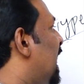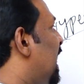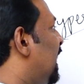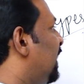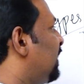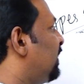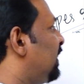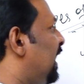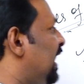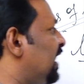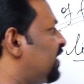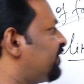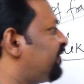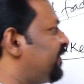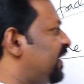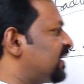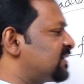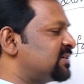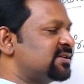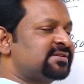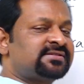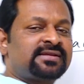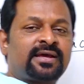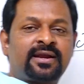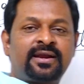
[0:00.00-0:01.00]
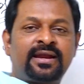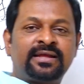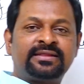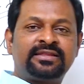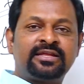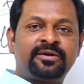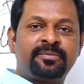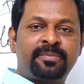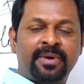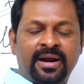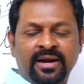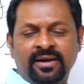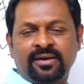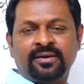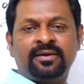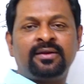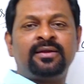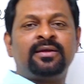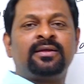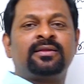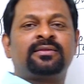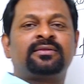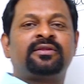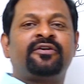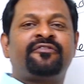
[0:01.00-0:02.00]
And like fractions are nothing
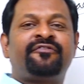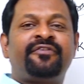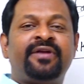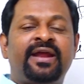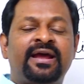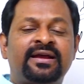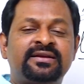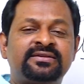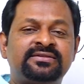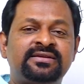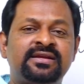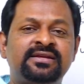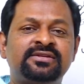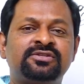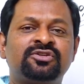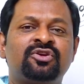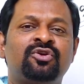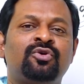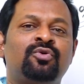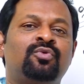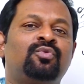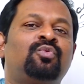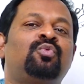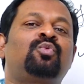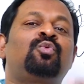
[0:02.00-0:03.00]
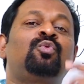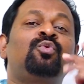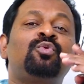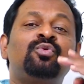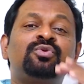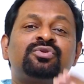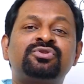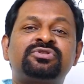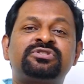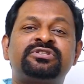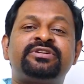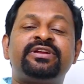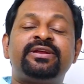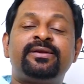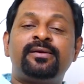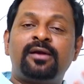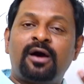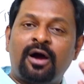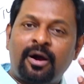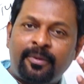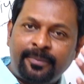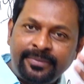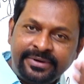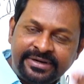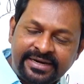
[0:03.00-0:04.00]
but the fractions whose
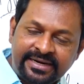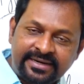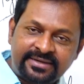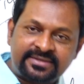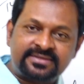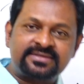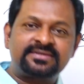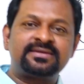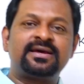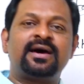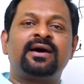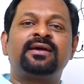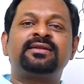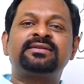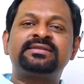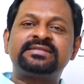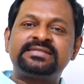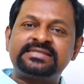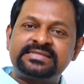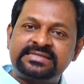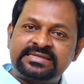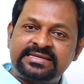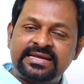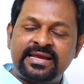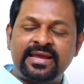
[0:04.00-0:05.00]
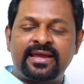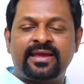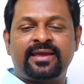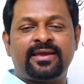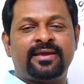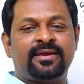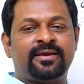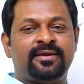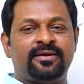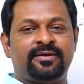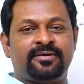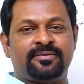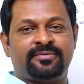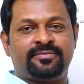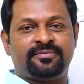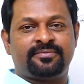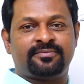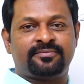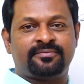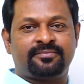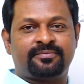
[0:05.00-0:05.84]
denominators are same.